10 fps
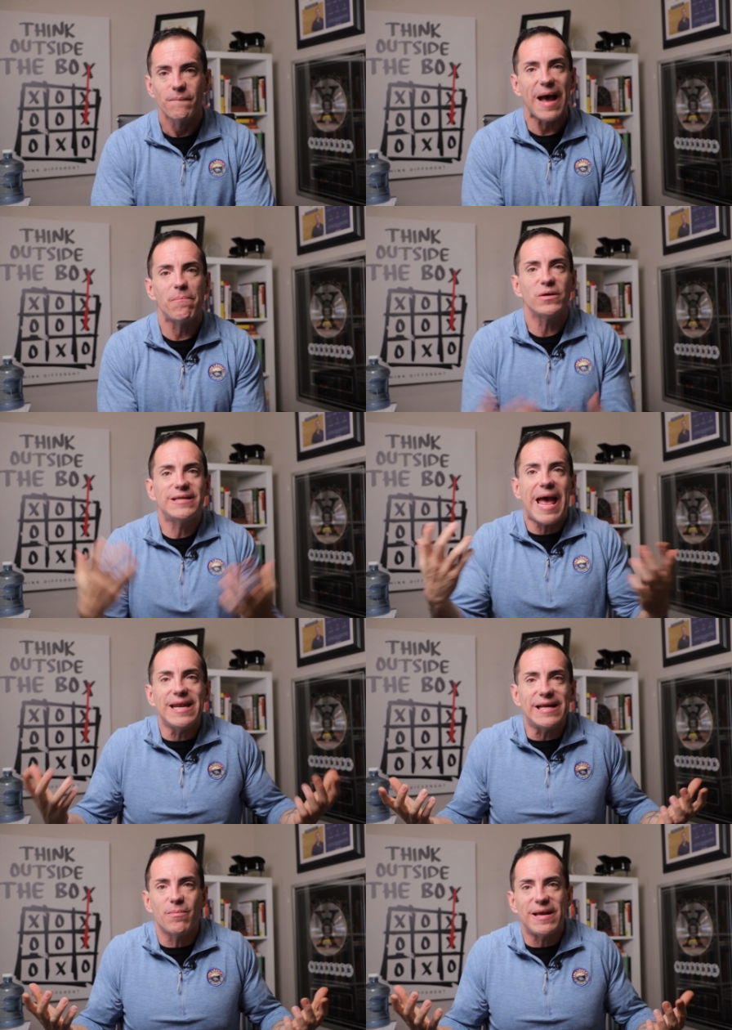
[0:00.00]
by
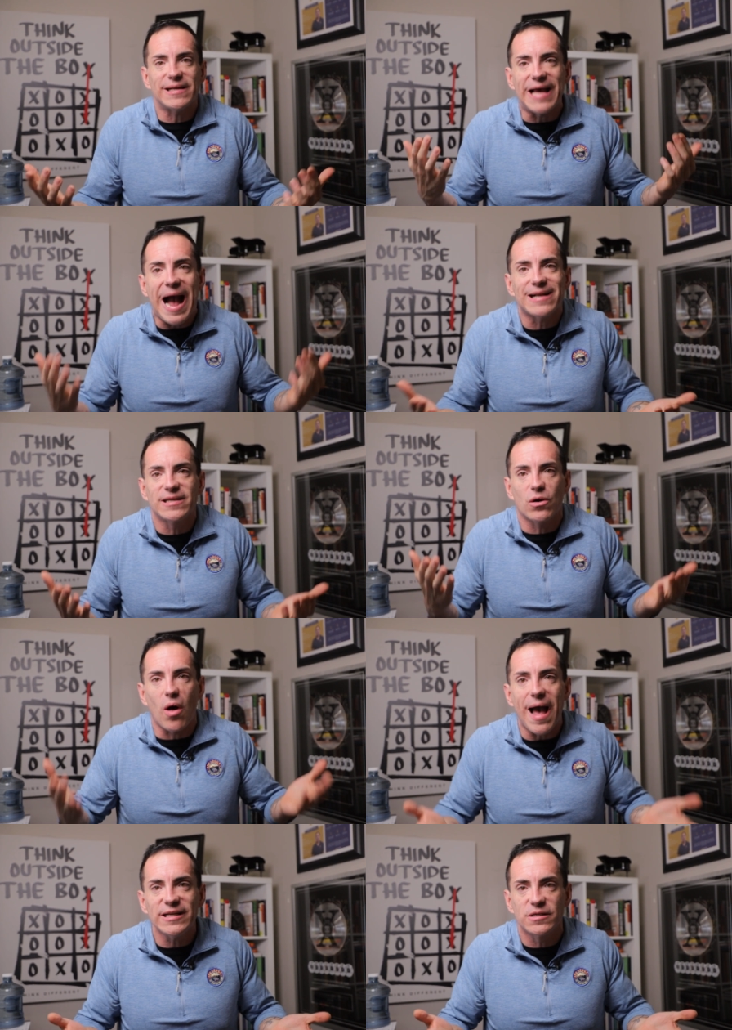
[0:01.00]
pretending to be a
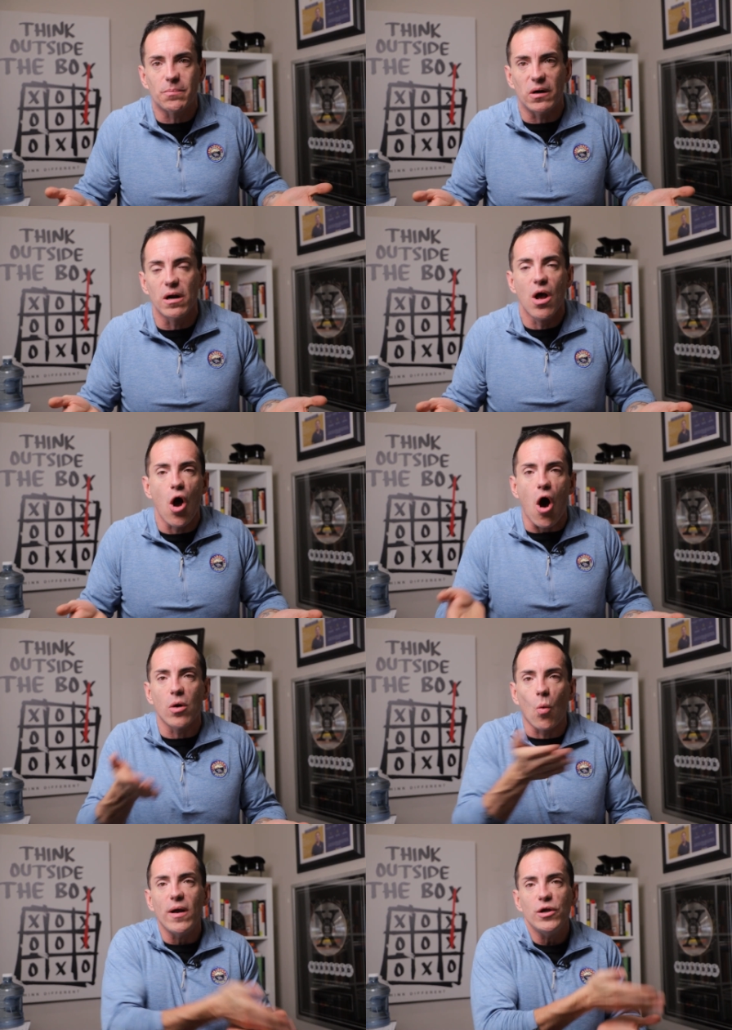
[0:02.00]
tactical expert
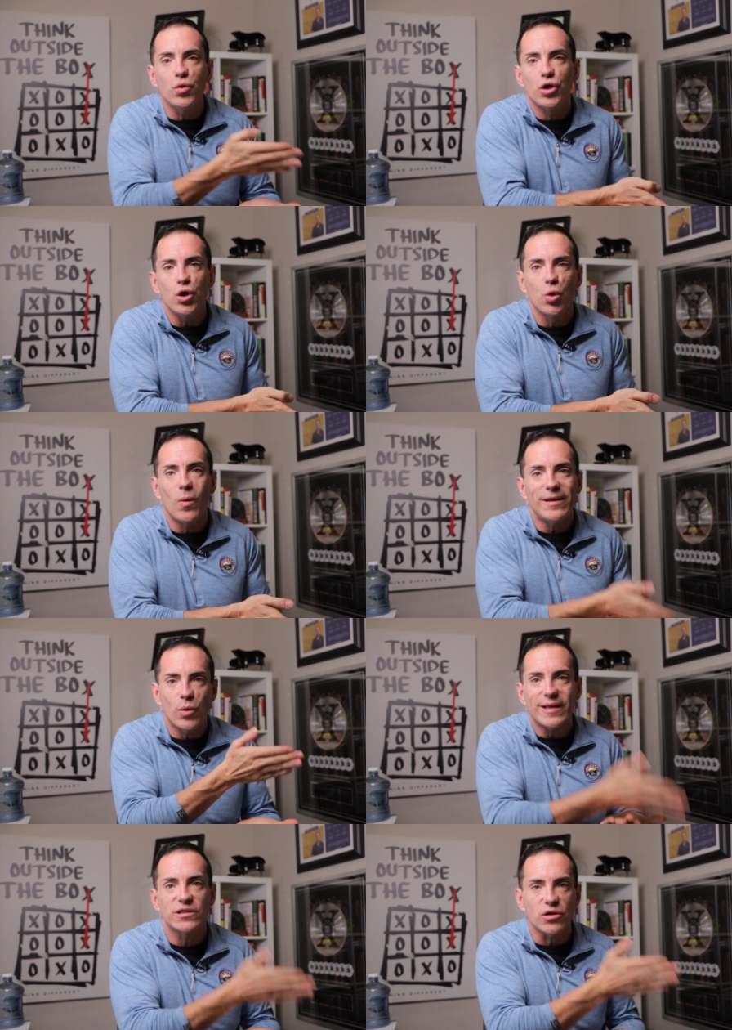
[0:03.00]
on what you do when
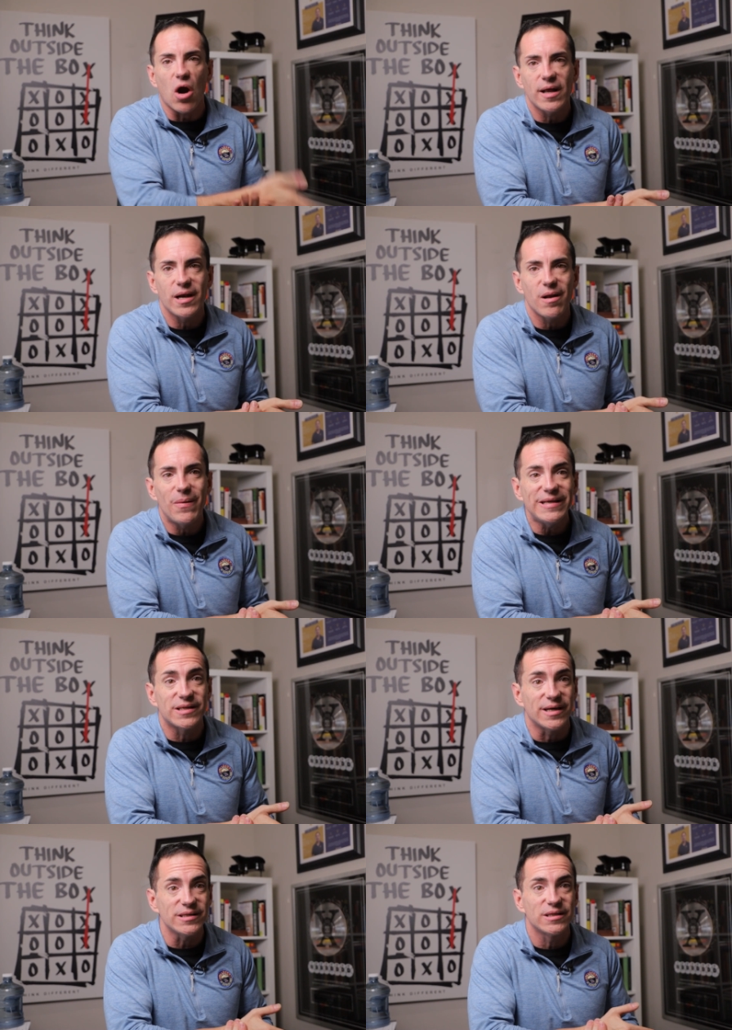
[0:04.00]
you get started in a
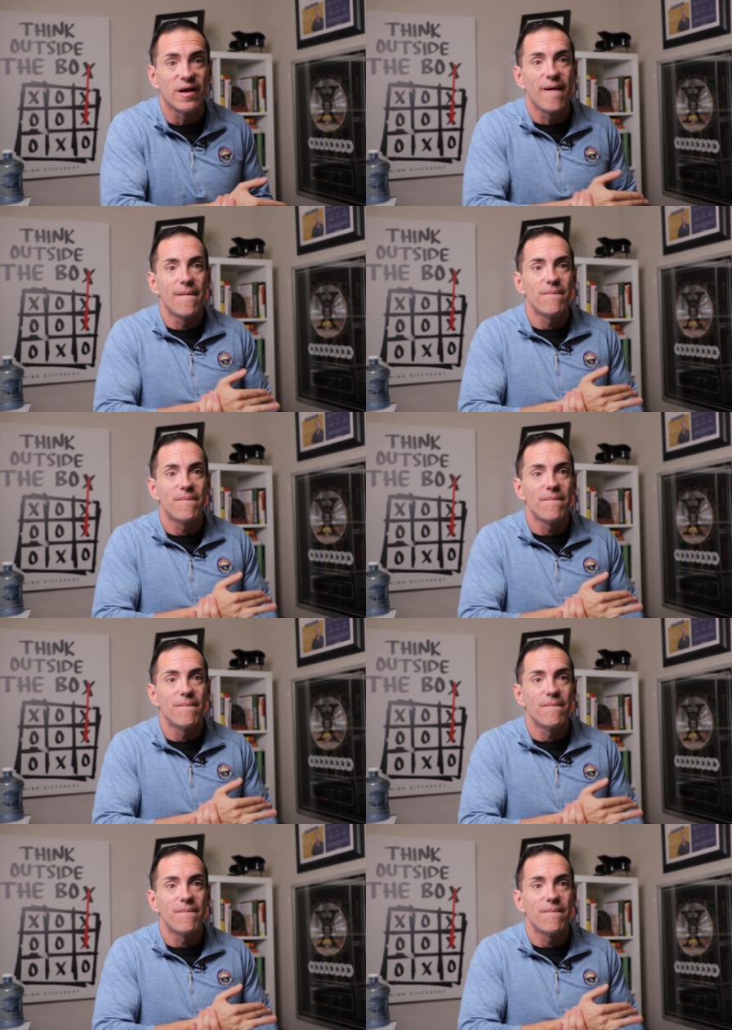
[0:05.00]
business